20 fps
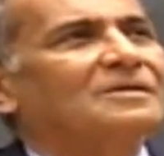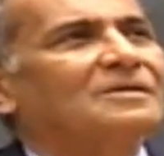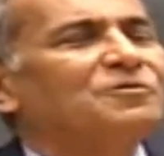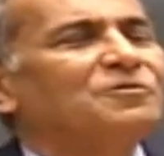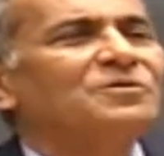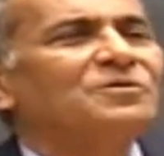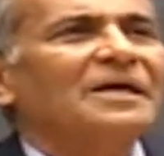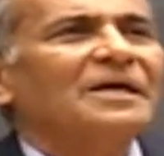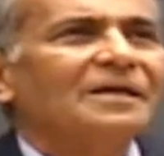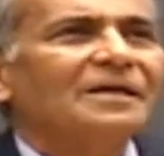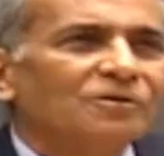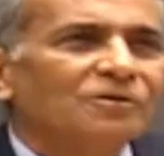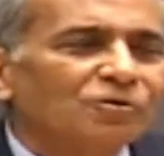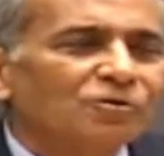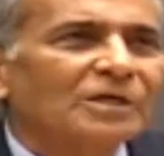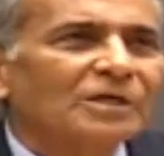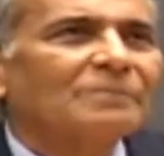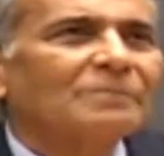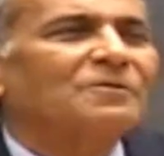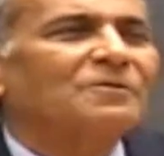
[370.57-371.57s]
Now you say, I can
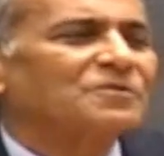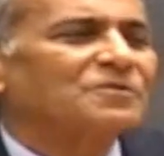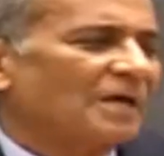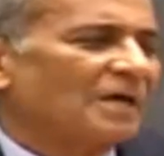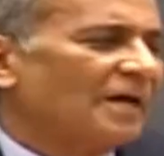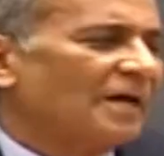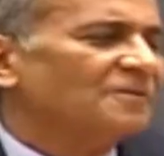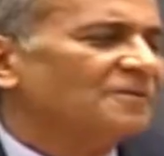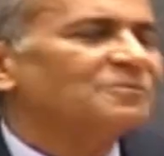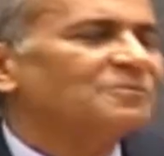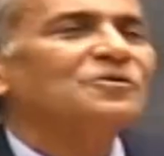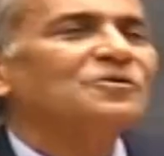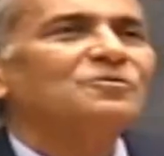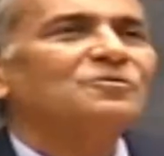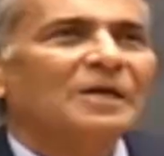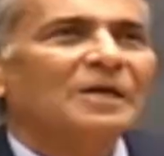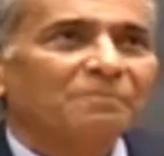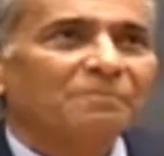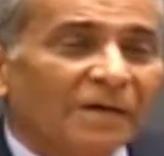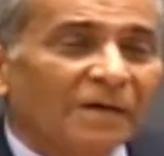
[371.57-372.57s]
talk about science
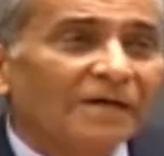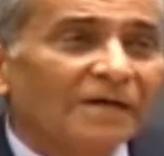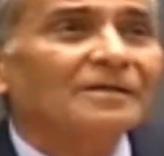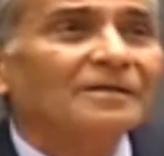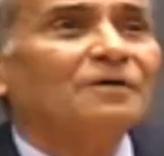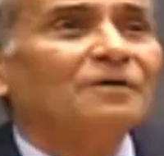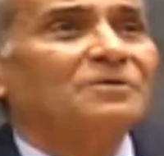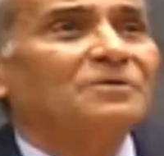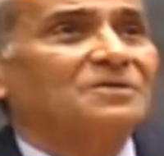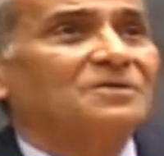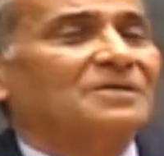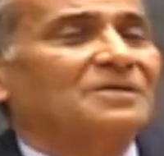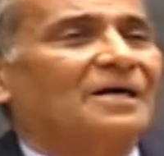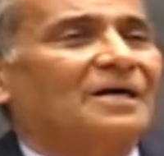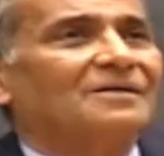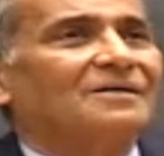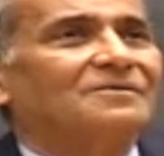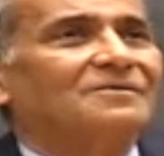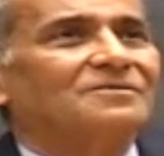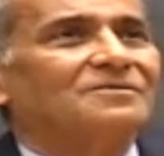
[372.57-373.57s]
because my background is
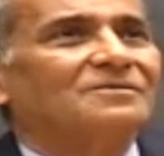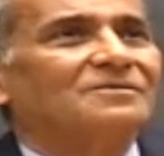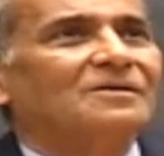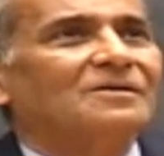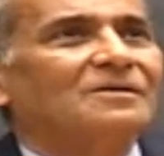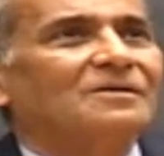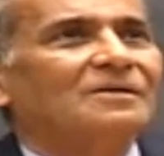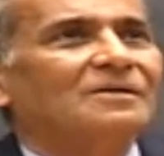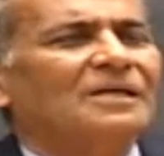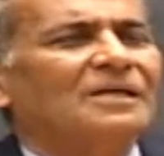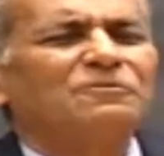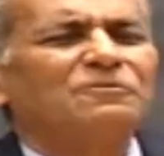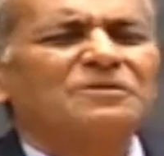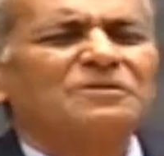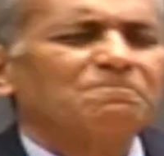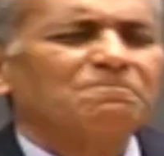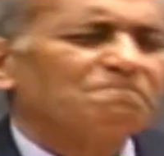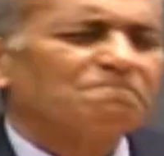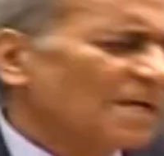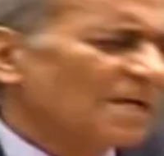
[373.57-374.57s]
science, and I have
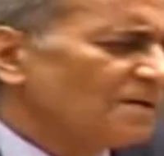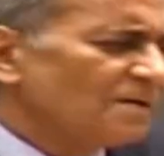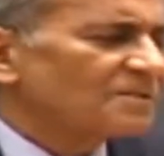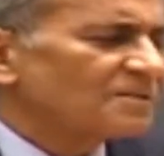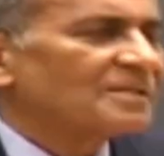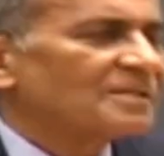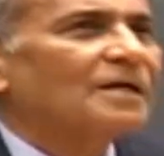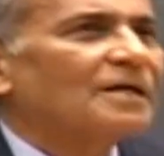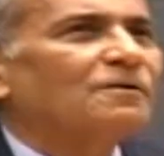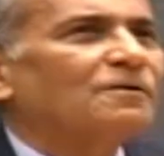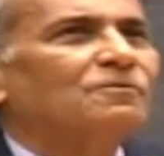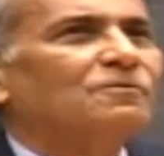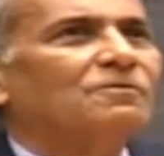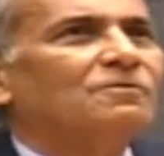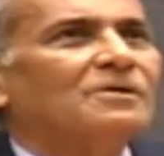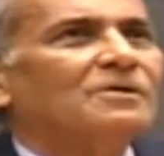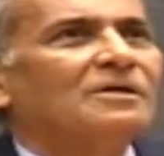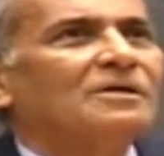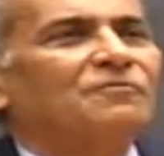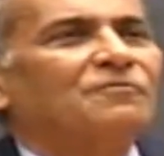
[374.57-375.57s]
tremendous love
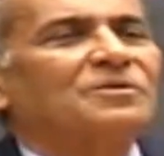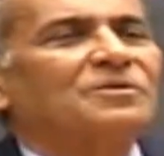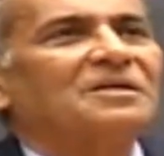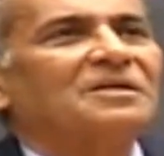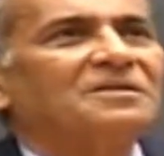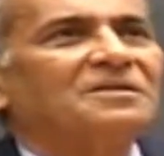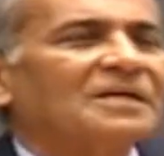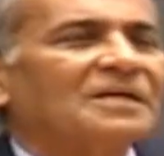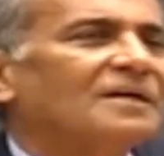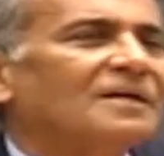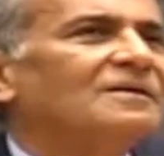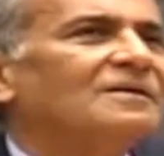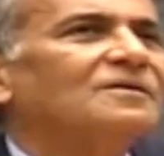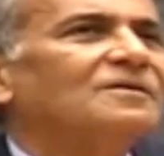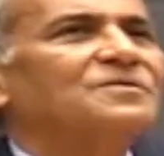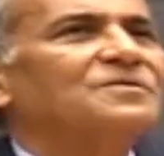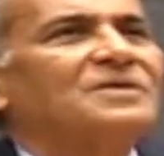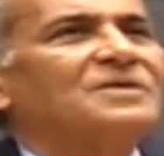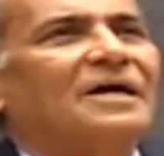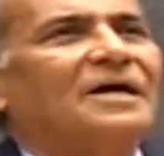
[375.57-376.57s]
for the integrity
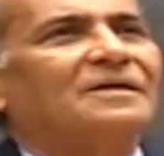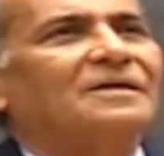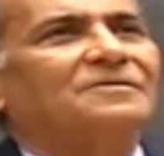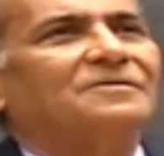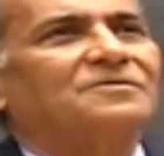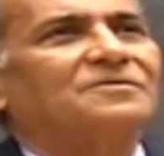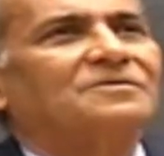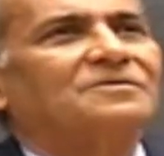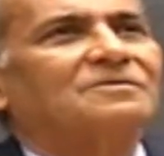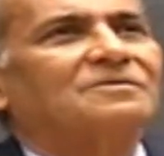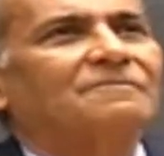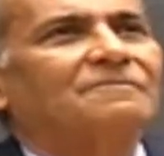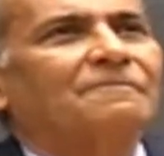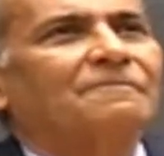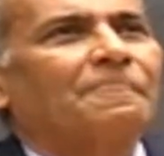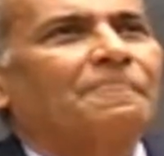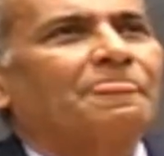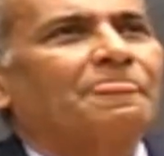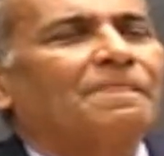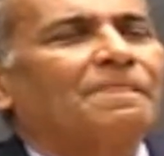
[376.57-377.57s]
of science.
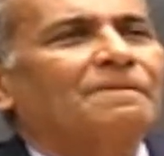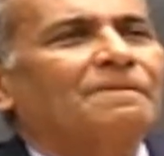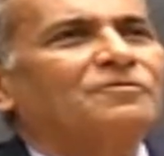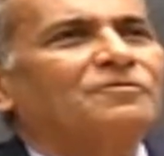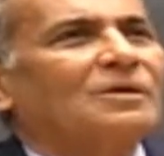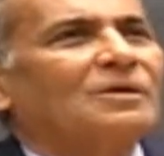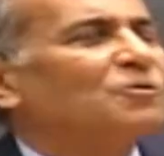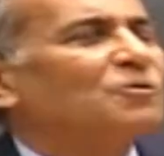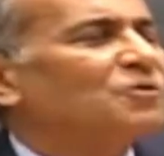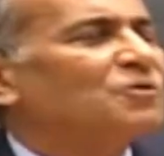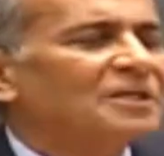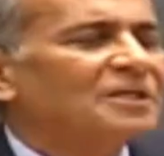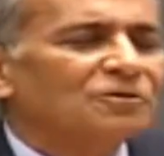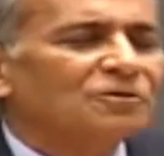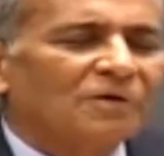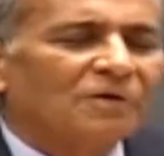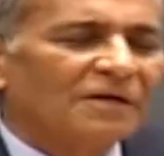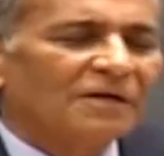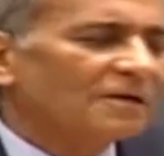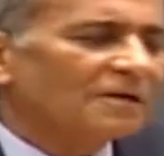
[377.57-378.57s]
So I'm not here
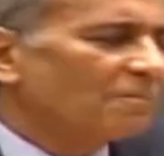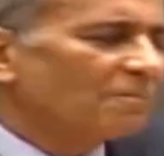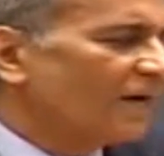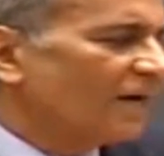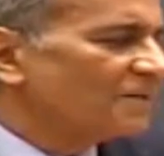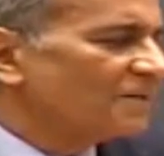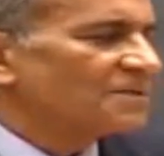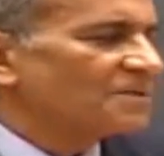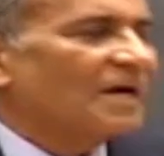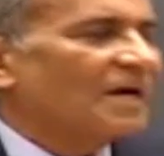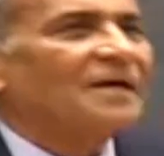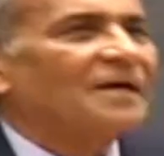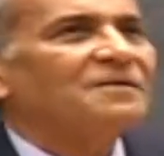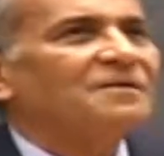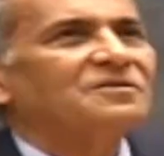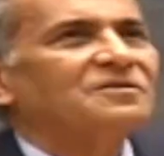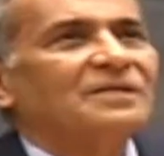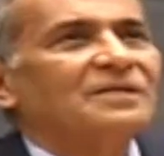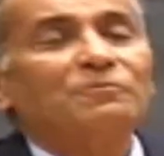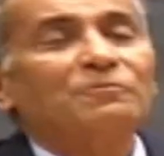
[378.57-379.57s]
to undermine
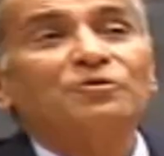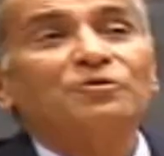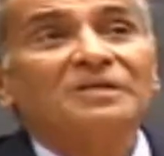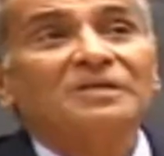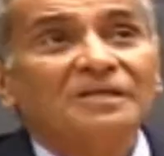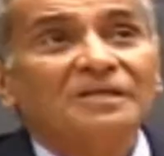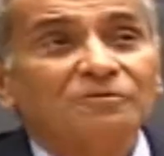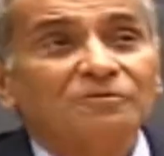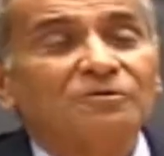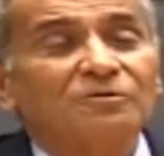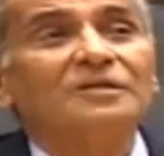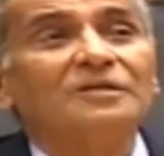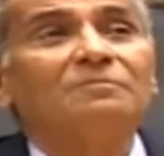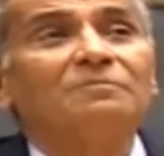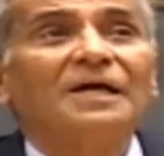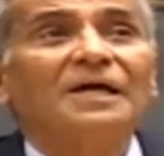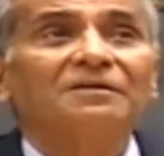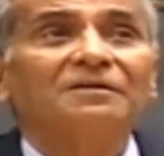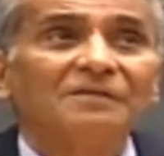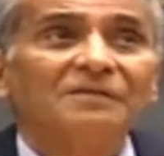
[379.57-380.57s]
science, and I'm not here to
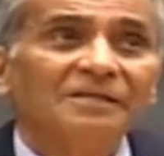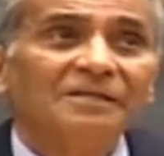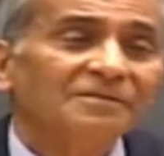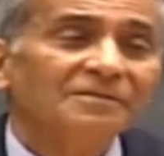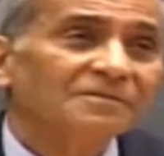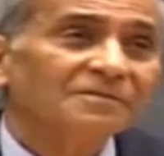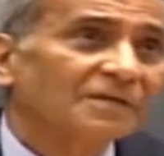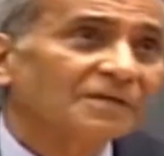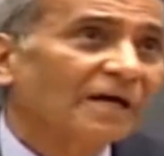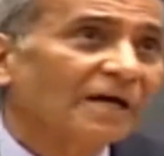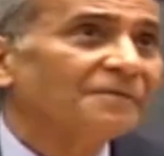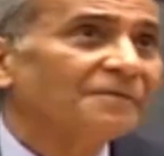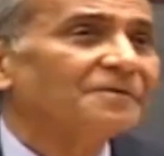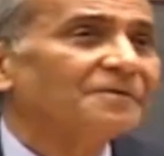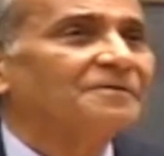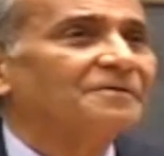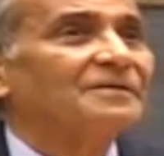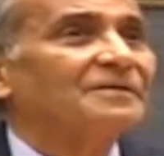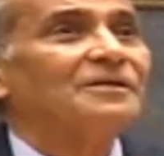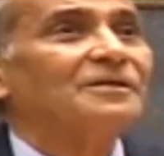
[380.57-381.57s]
undermine religions
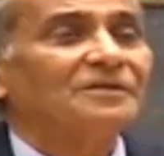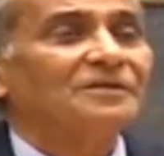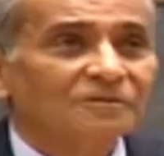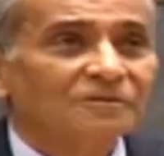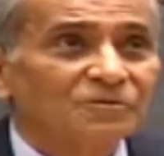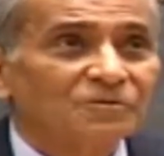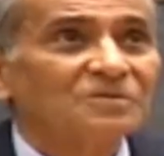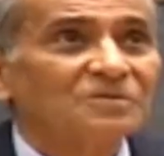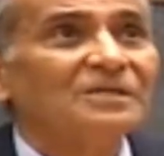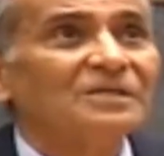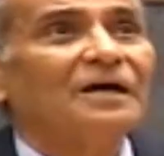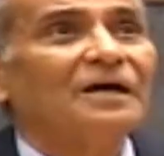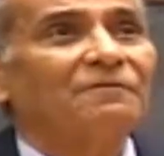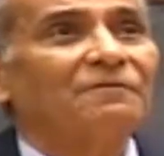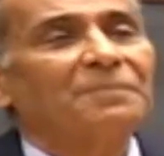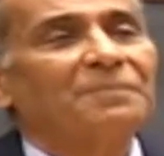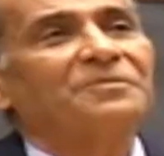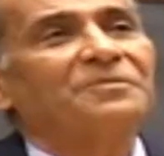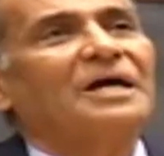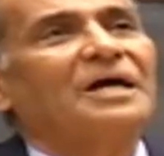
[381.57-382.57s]
either. And yet you see
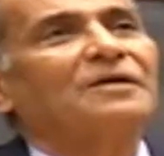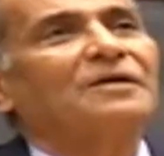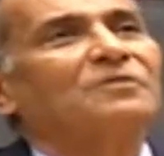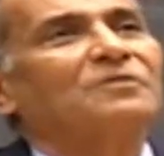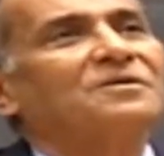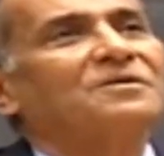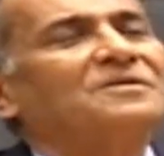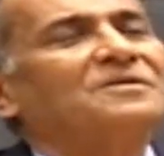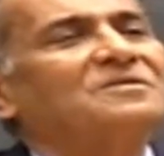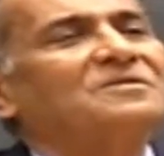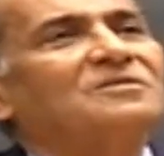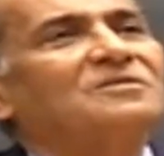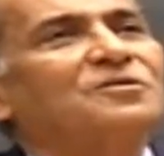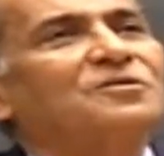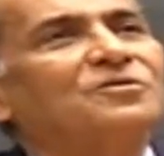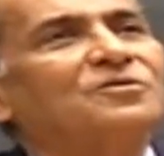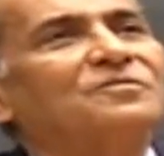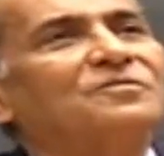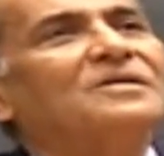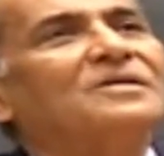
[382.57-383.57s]
how I'm trying to address this
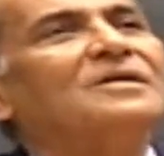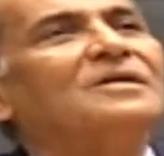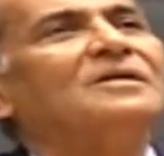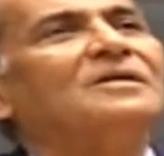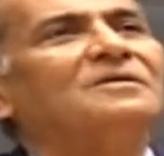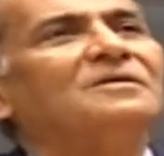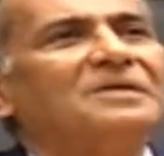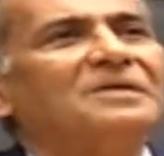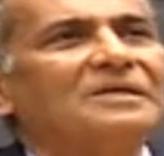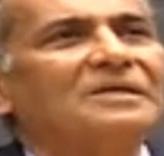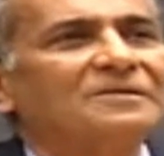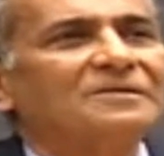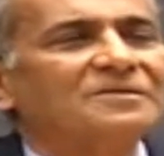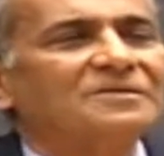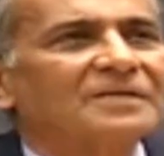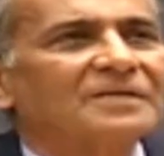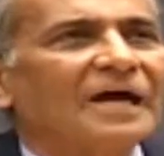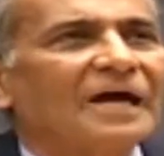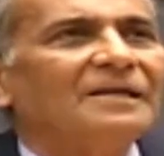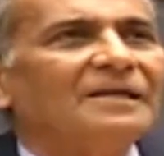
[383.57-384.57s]
issue of
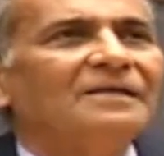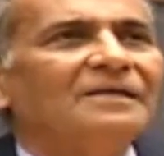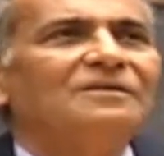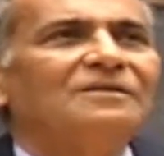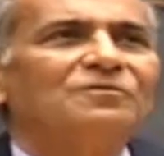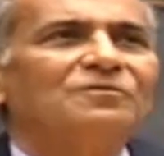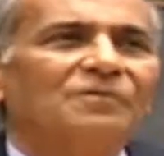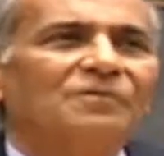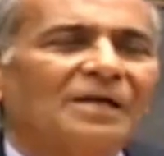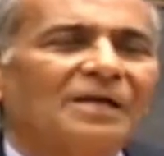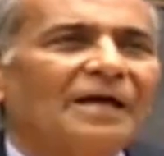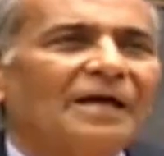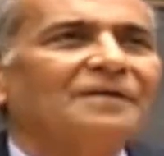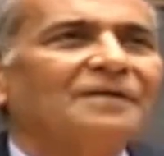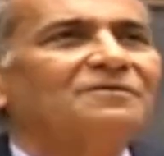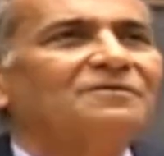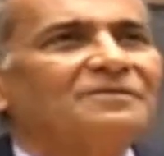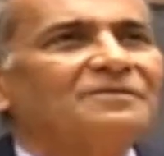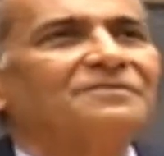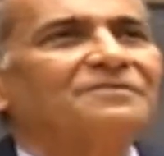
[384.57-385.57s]
reconciling this
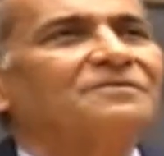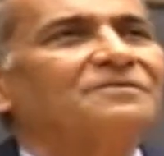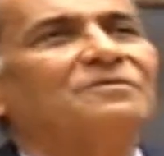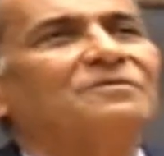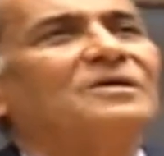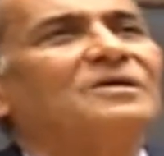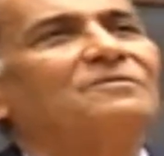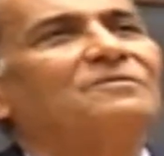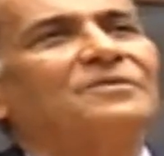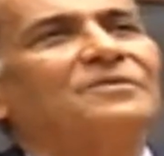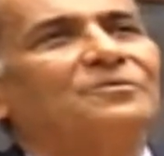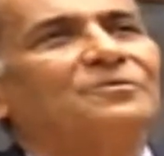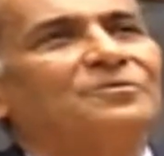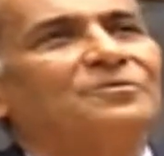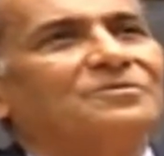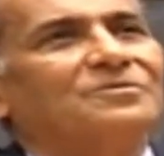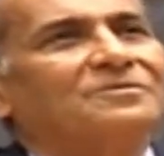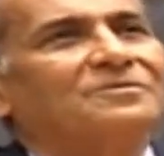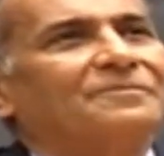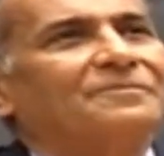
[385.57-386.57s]
variety of different
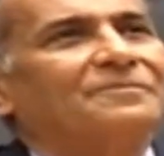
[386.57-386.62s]
worldviews.